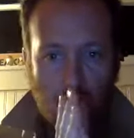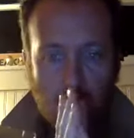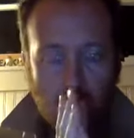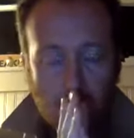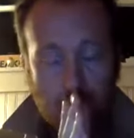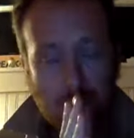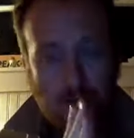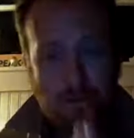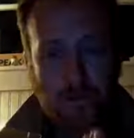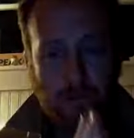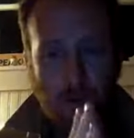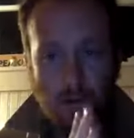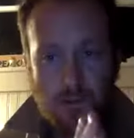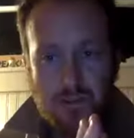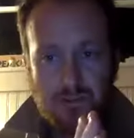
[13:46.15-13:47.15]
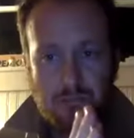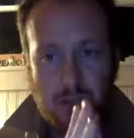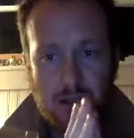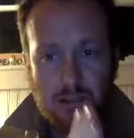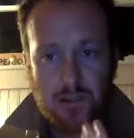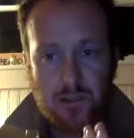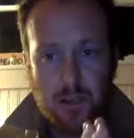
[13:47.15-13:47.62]
Well, first of all,
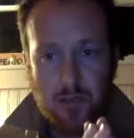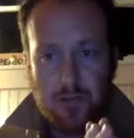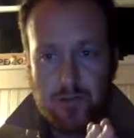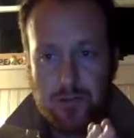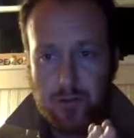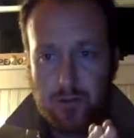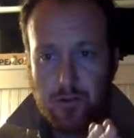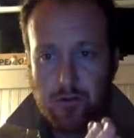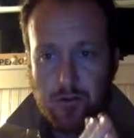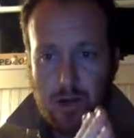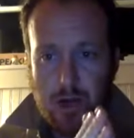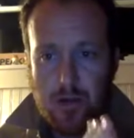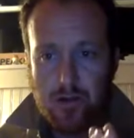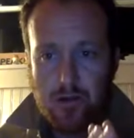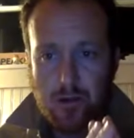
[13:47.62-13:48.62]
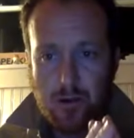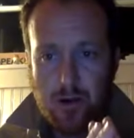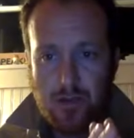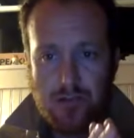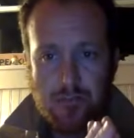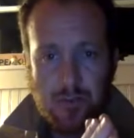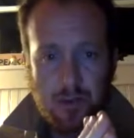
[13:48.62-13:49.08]
respect and love to you and to your
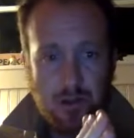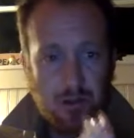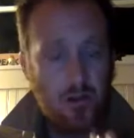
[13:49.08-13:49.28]
husband and